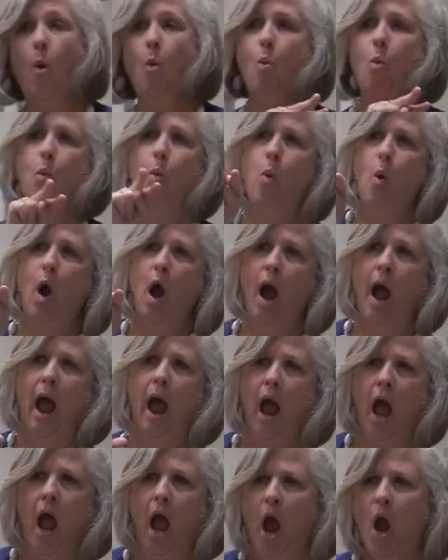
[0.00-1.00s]
the winning
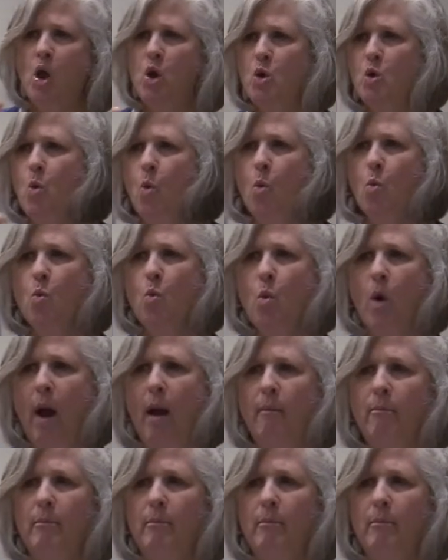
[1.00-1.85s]
of people to Christ.